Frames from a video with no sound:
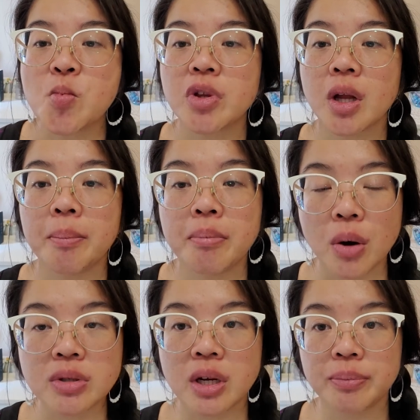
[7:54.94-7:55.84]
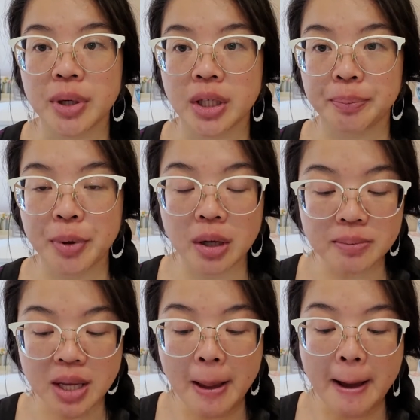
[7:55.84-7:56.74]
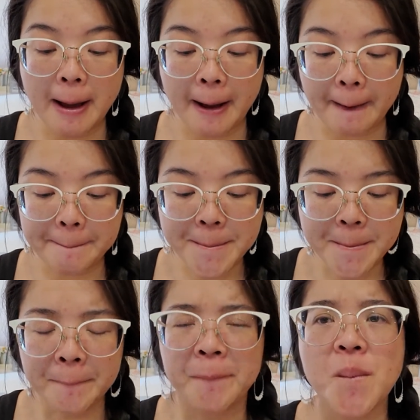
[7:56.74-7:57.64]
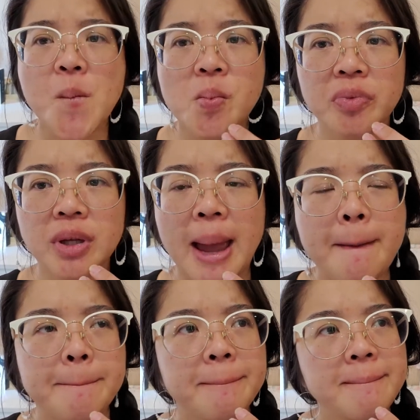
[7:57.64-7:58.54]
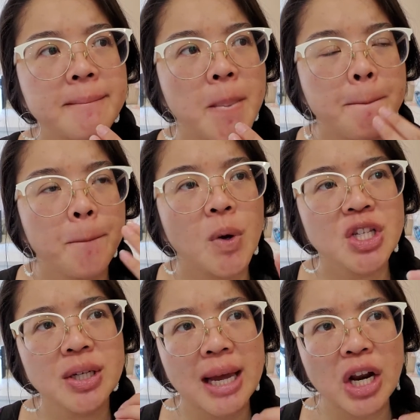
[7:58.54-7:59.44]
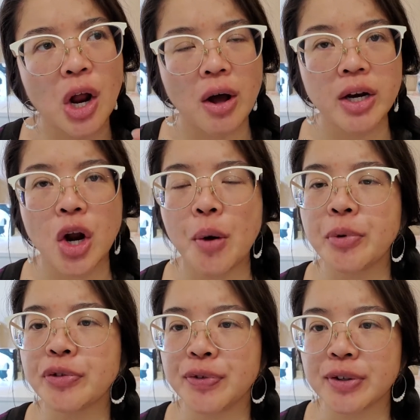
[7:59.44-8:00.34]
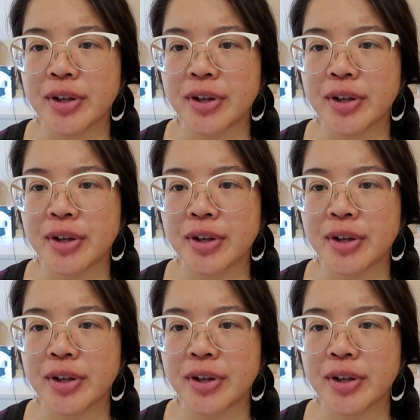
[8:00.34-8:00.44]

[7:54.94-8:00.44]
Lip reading: most of my lip balms. Yeah, once you get it on, it almost feels